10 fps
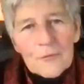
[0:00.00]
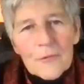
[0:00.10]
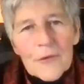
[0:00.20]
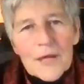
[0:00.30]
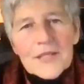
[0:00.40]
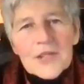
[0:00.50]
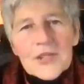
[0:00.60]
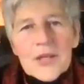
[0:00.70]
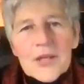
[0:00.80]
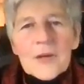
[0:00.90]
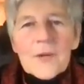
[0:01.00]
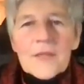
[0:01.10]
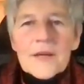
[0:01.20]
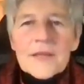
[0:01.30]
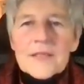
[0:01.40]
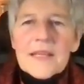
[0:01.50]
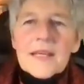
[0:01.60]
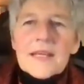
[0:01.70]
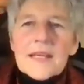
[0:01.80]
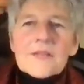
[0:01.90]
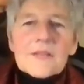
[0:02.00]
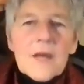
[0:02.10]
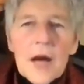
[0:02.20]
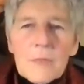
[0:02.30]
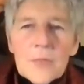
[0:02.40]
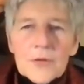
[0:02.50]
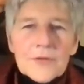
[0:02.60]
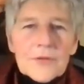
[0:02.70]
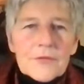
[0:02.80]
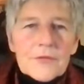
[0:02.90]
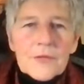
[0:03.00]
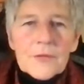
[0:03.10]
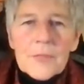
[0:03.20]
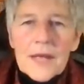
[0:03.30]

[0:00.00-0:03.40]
Ray shared with us that he is humbled to be